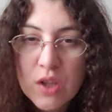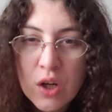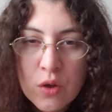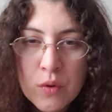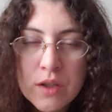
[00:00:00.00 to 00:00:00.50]

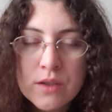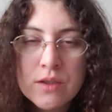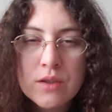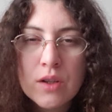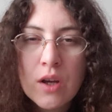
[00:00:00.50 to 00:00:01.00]

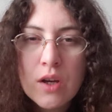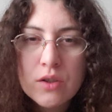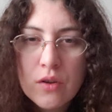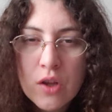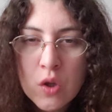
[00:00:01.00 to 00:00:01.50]
always
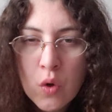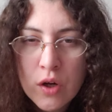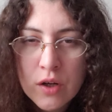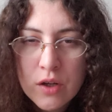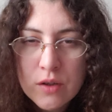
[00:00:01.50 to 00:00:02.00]
to the
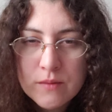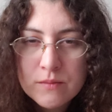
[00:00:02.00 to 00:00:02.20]
Lord.